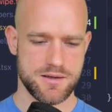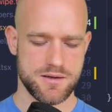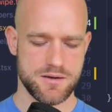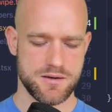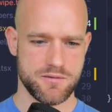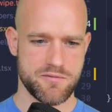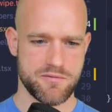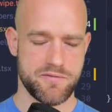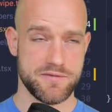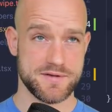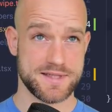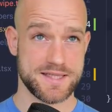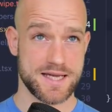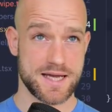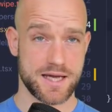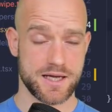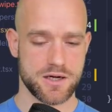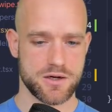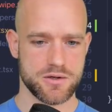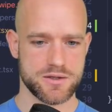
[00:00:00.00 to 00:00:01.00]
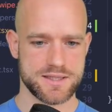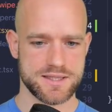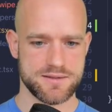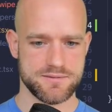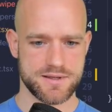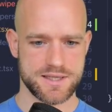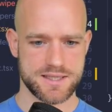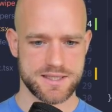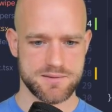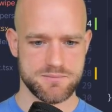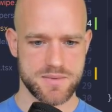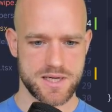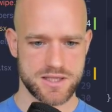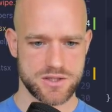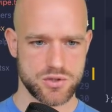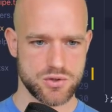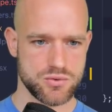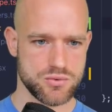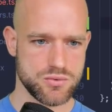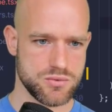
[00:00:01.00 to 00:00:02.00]
of the icon divided by
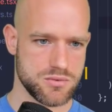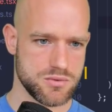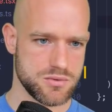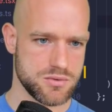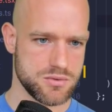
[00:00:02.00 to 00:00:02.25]
2.